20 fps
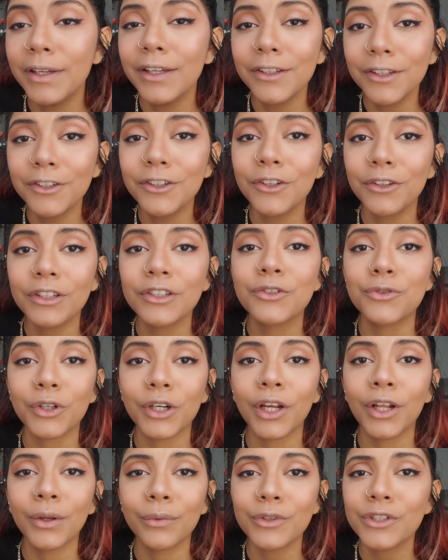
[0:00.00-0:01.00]
you know the
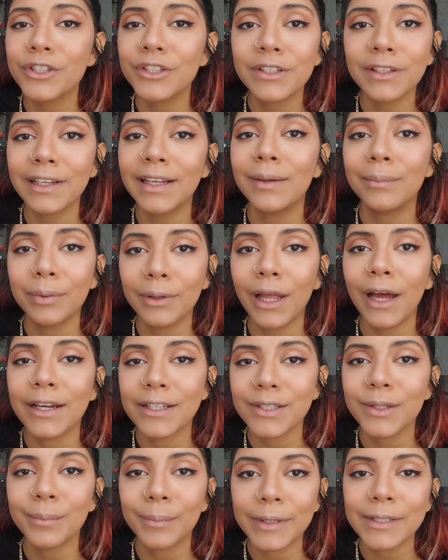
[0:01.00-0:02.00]
drill. We're just gonna apply
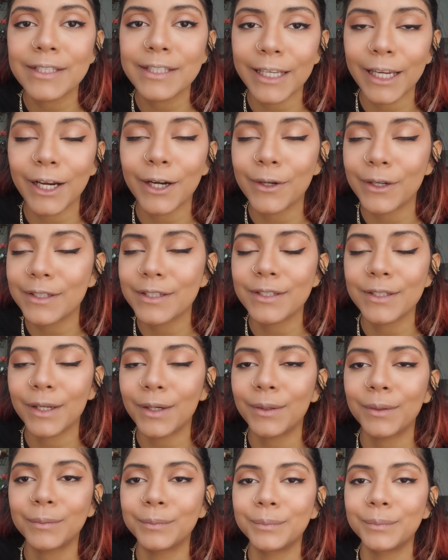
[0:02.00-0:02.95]
some mascara, so